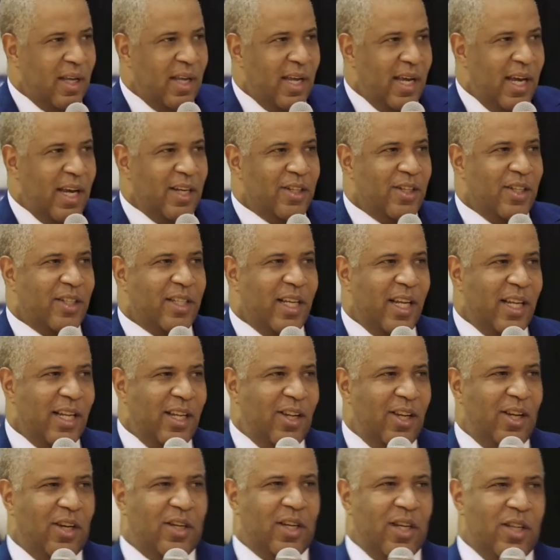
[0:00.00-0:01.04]
And she said,
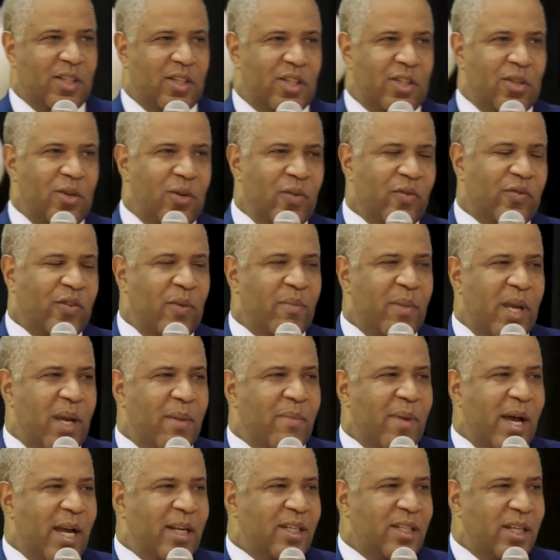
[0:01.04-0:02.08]
look, a student from
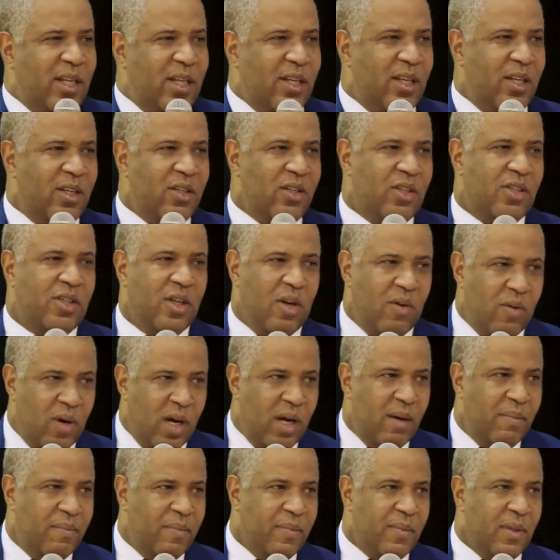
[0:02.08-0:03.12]
MIT didn't show
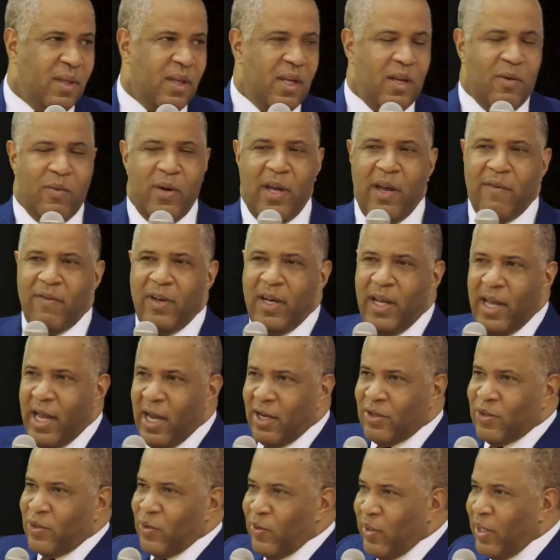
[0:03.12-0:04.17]
up. We have an
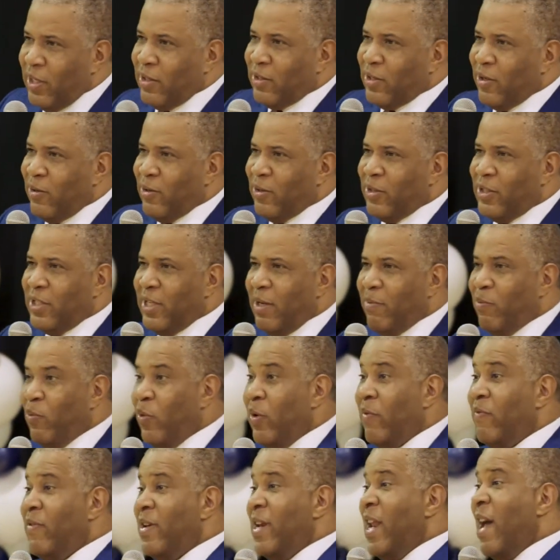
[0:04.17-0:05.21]
extra internship.
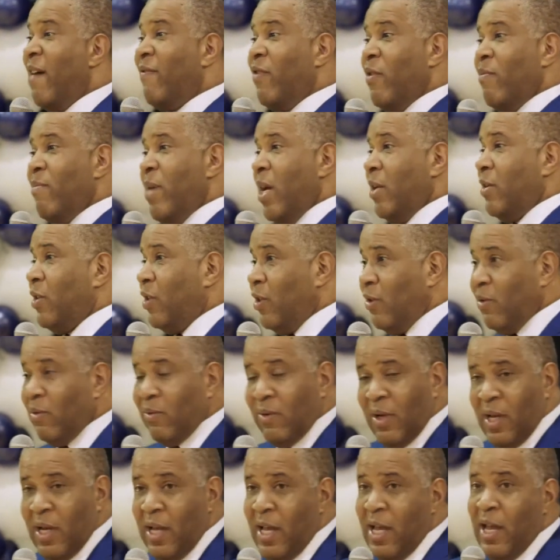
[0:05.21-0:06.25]
We've never met
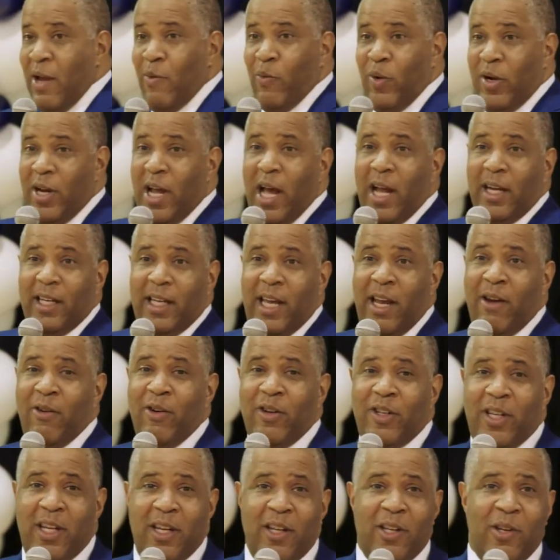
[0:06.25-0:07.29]
you. We're not
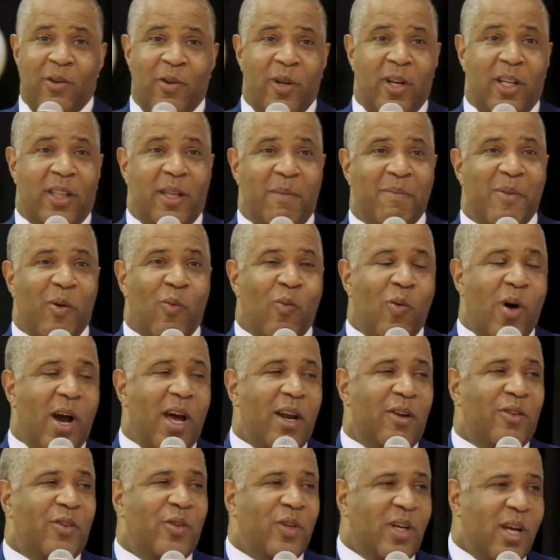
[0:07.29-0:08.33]
guaranteeing you anything, but why
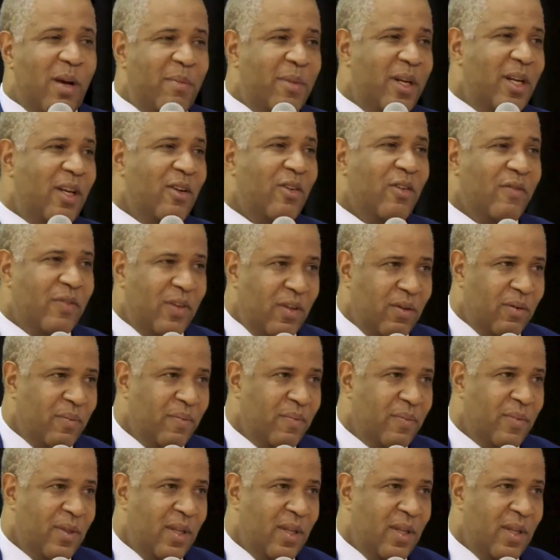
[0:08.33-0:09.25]
don't you come and interview?